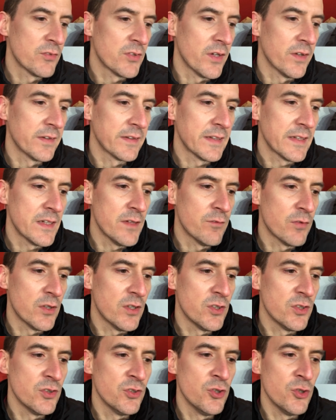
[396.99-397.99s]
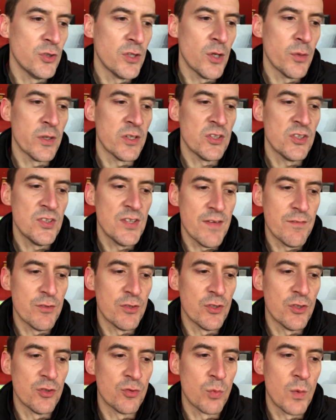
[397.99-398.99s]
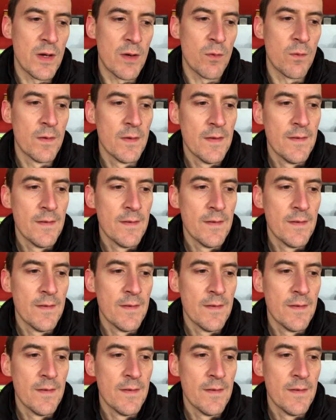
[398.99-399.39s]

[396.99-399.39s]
So I'm going to give Nuno a 7 as well.